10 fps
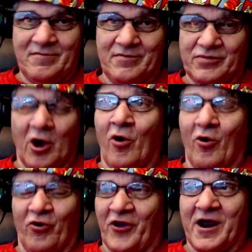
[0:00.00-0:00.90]
The whole
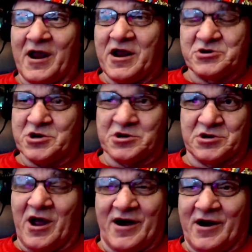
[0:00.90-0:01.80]
thing. He's just
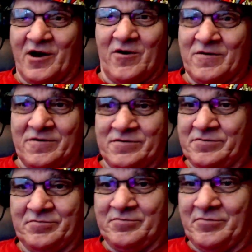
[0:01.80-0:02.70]
got it all.
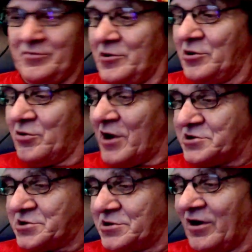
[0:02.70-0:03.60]
Great
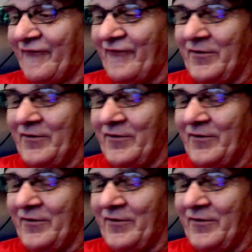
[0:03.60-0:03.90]
stuff.